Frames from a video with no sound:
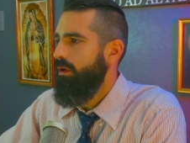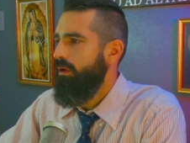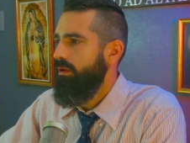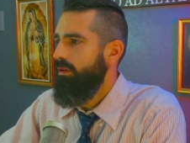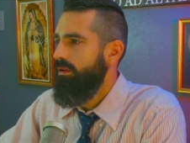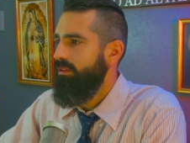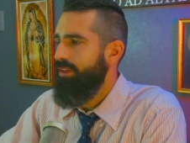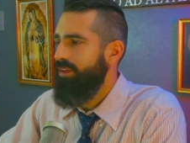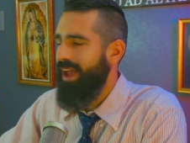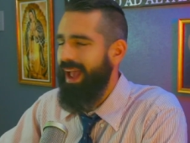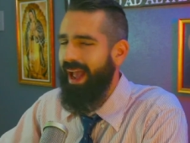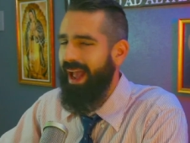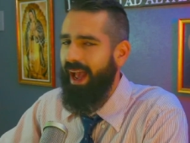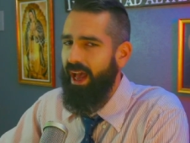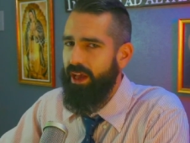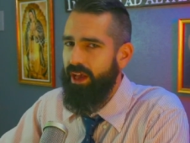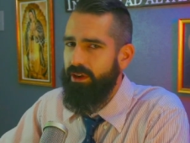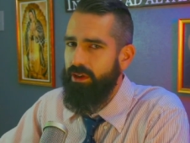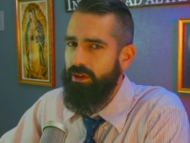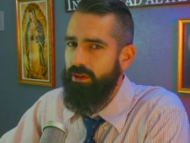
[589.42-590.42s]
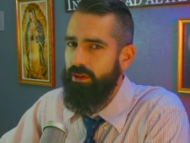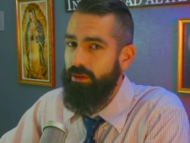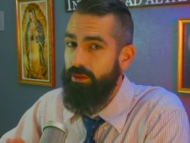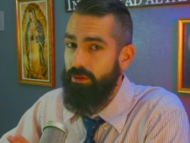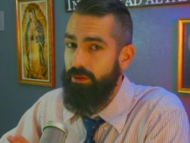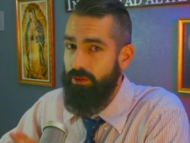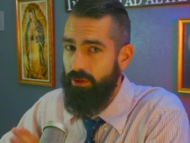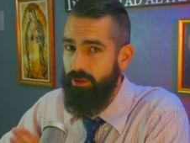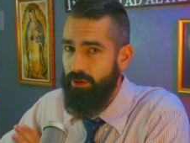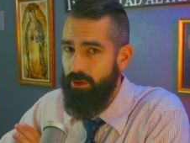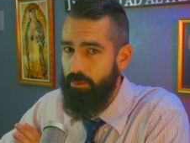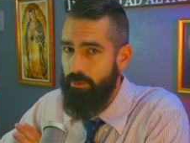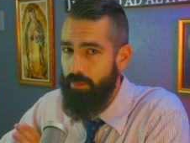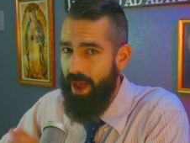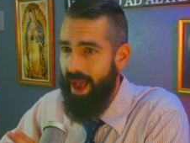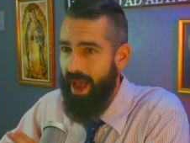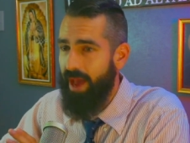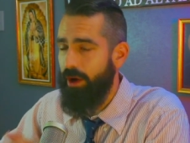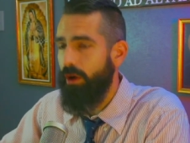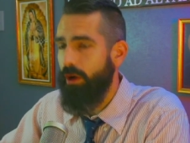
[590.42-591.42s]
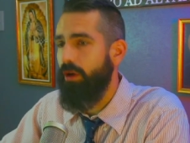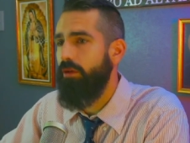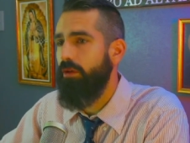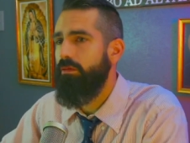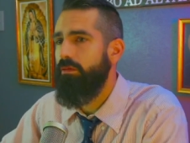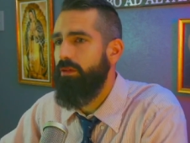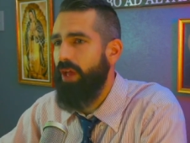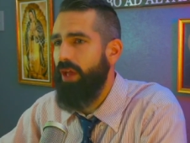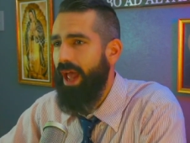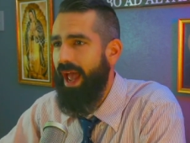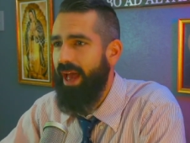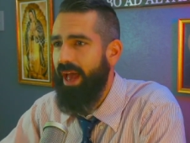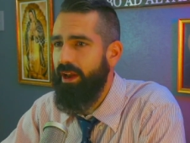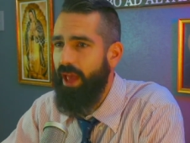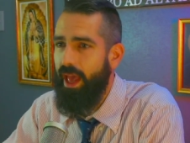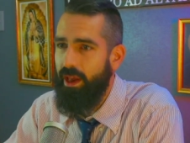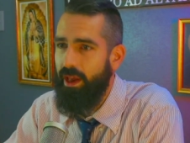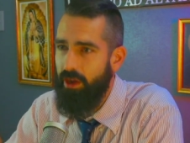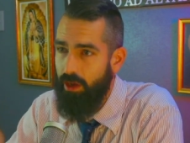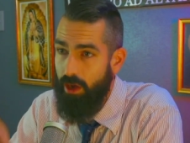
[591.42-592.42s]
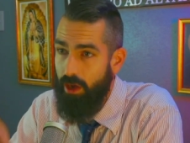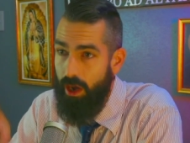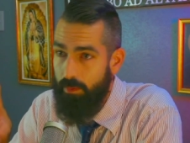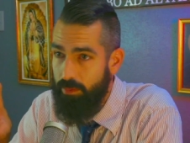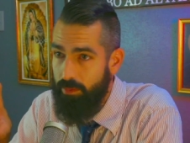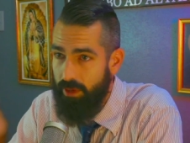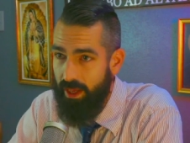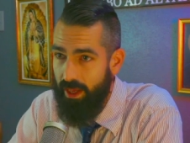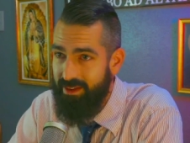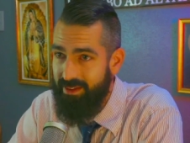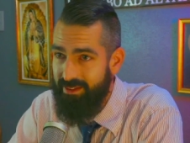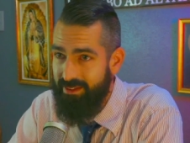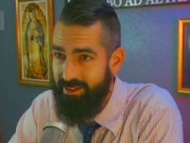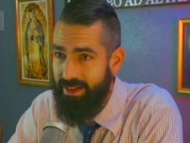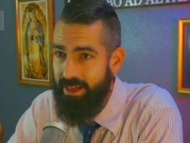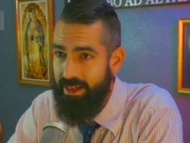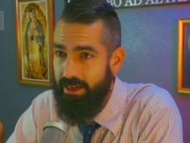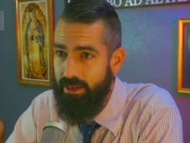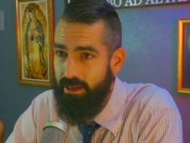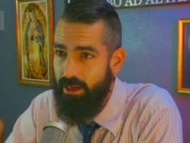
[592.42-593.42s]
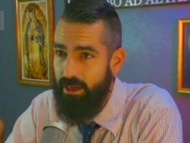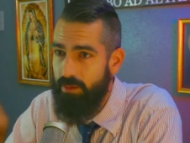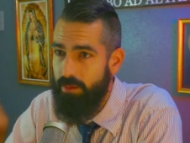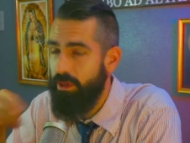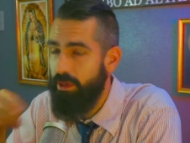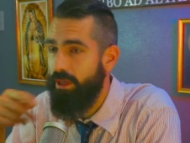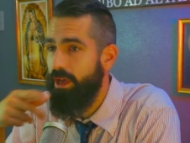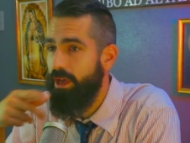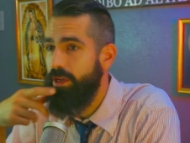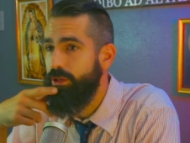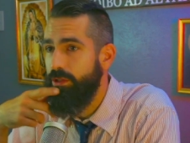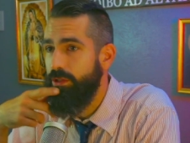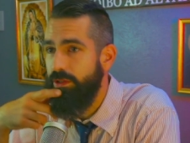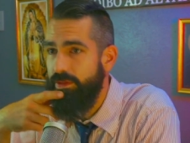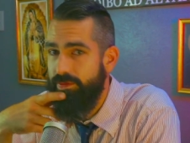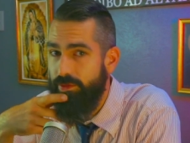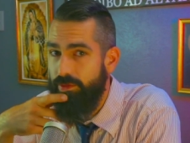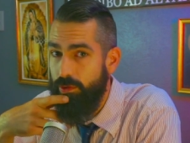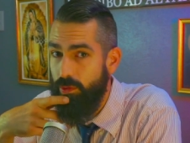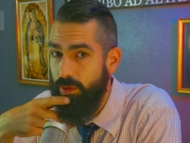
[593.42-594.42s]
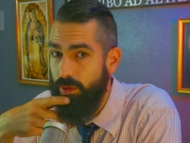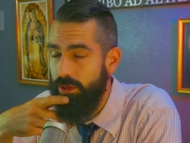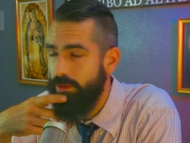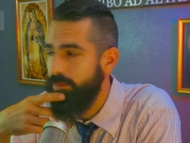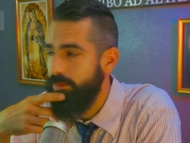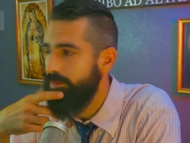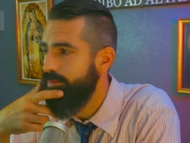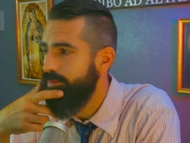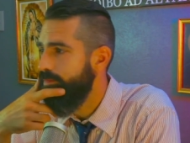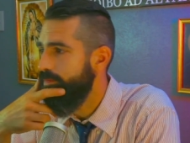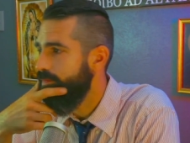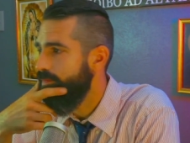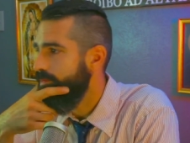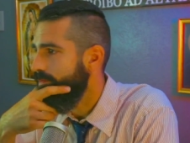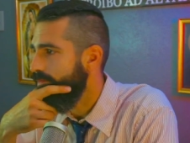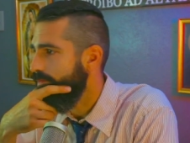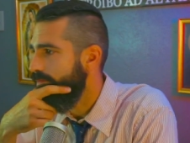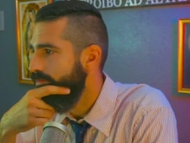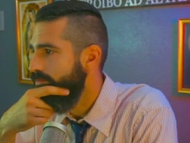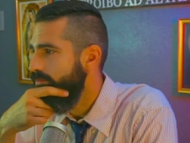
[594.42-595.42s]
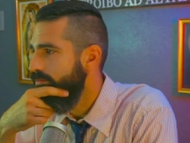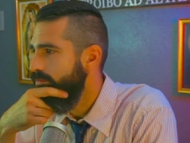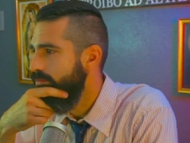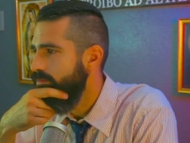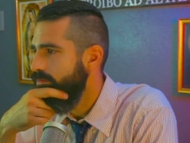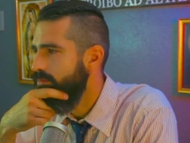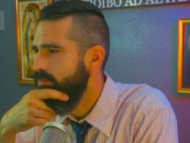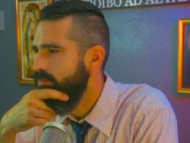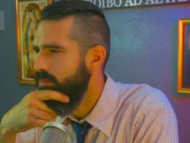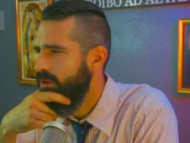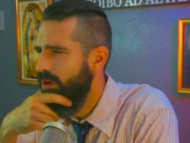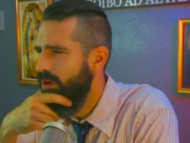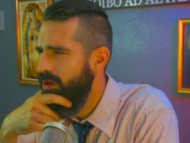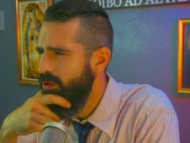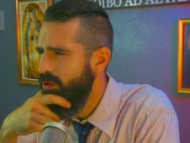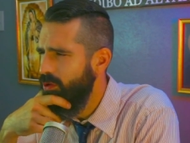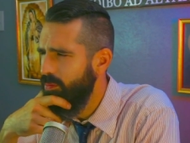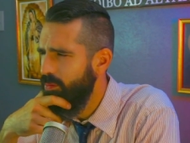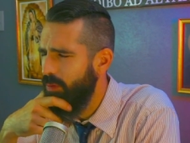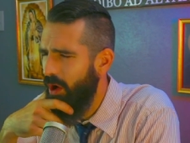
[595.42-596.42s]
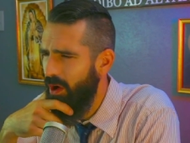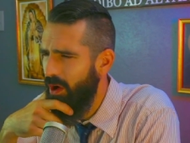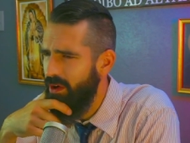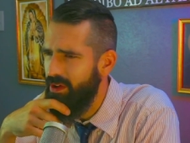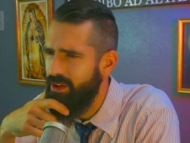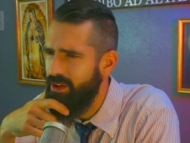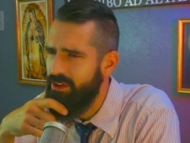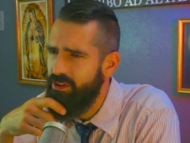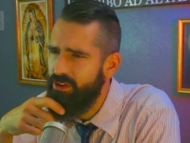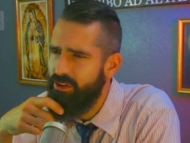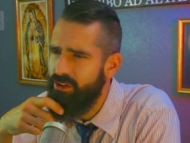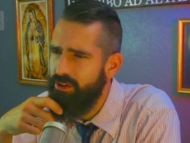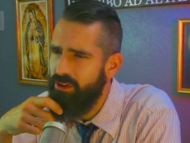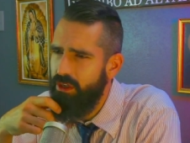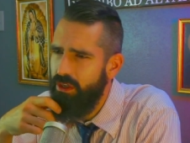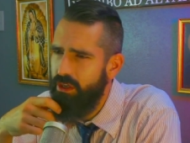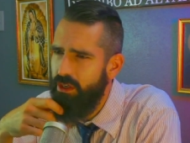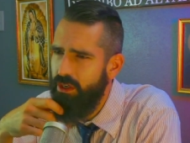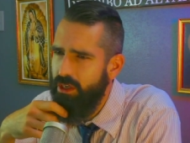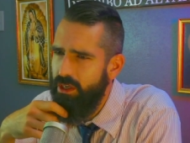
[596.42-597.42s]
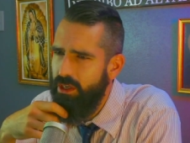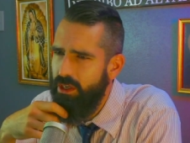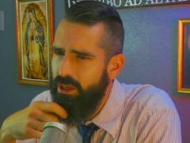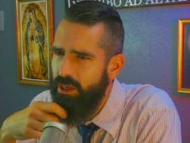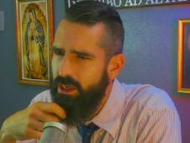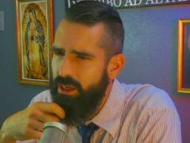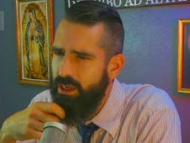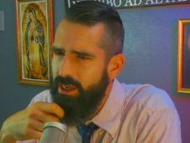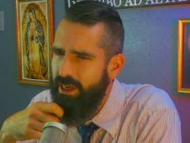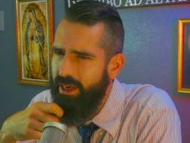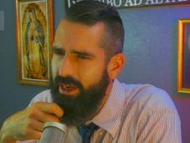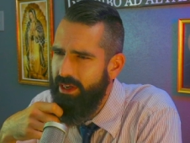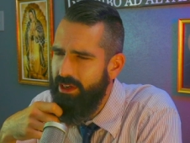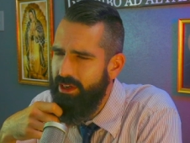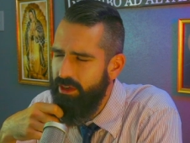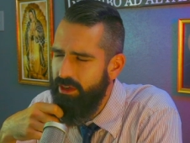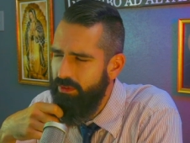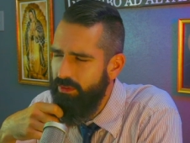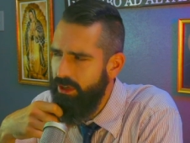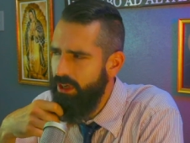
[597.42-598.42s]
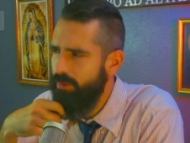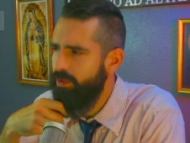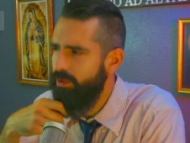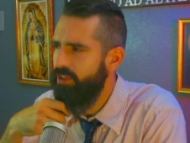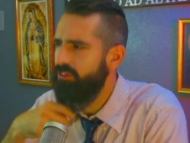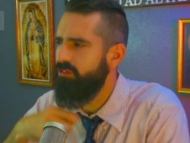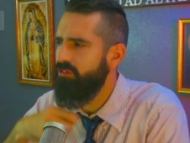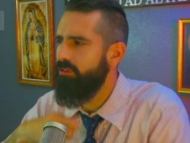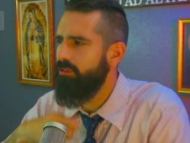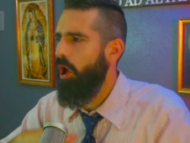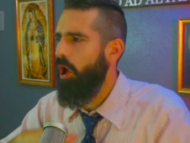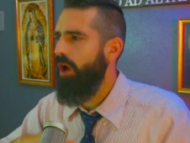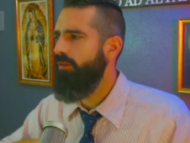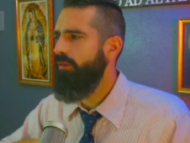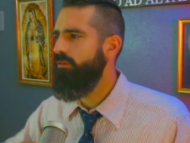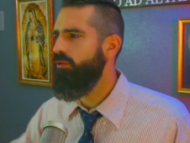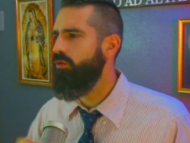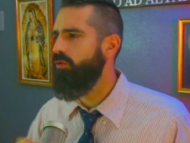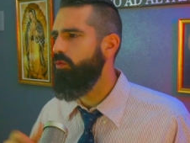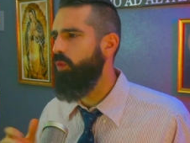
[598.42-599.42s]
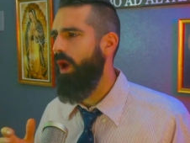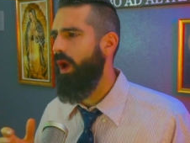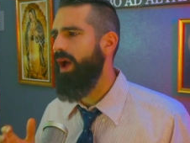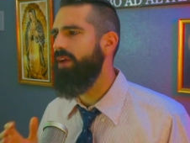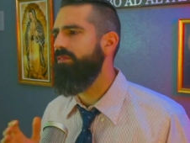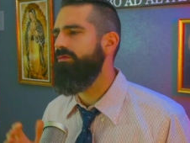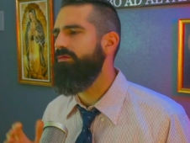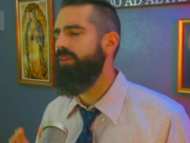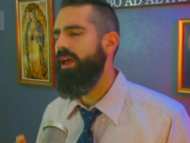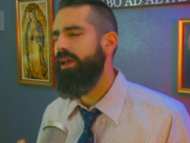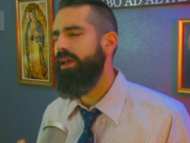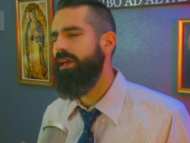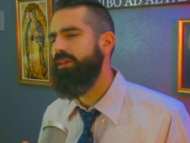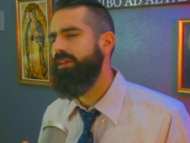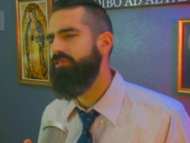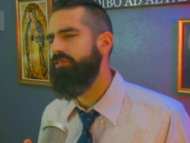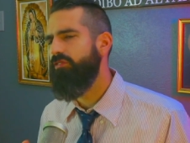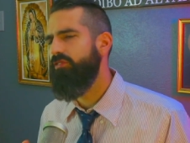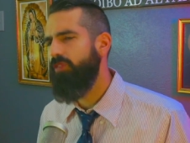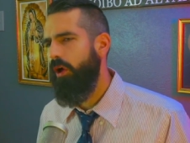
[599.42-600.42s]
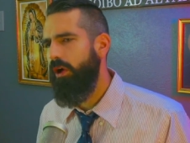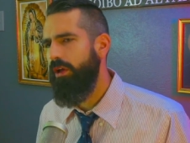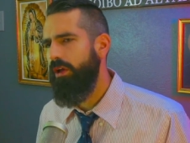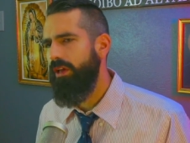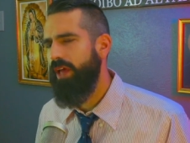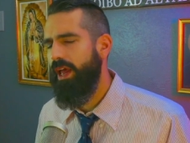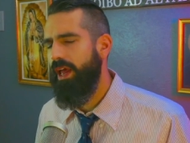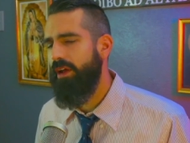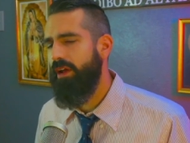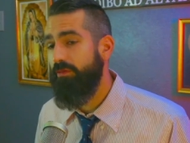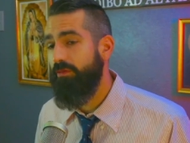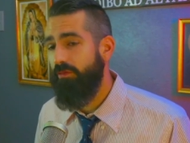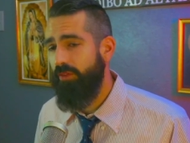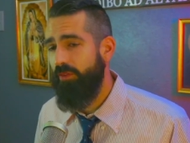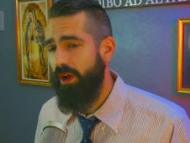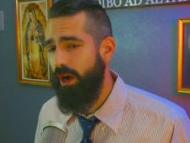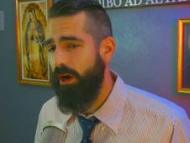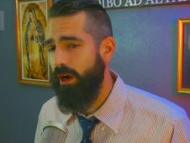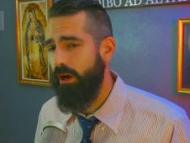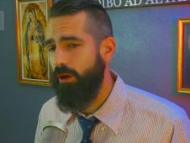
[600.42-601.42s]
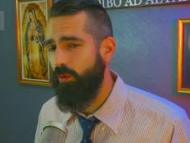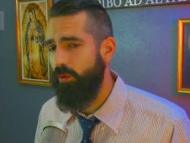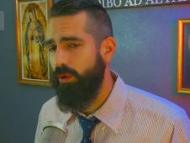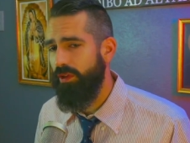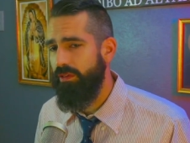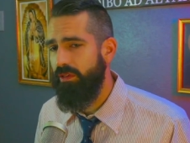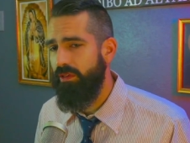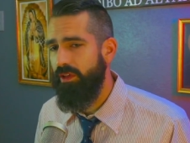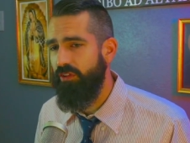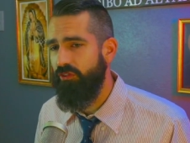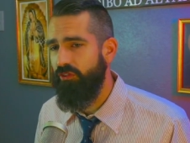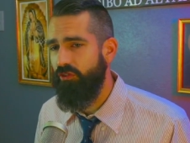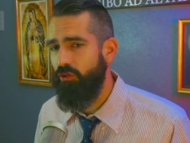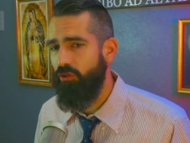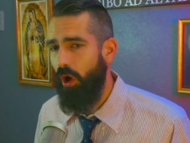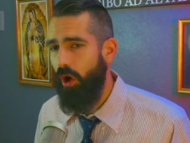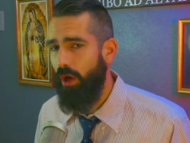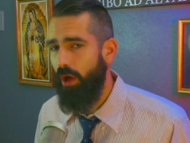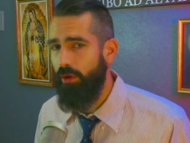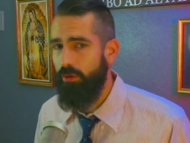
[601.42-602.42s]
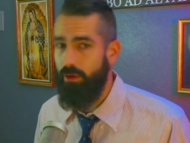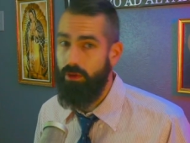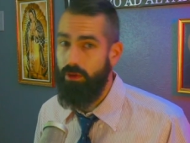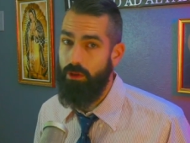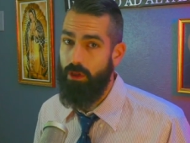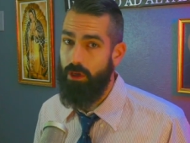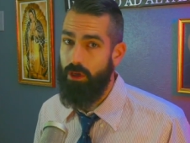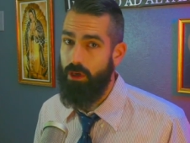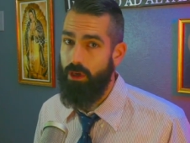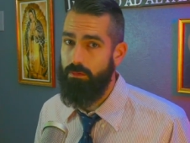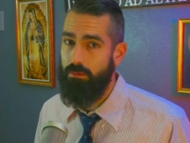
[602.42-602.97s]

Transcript: To add to the matter, to add, add a complexity, a complication, if you will. Uncle Bardas had given up his lawful wife and had started an affair with his daughter in law.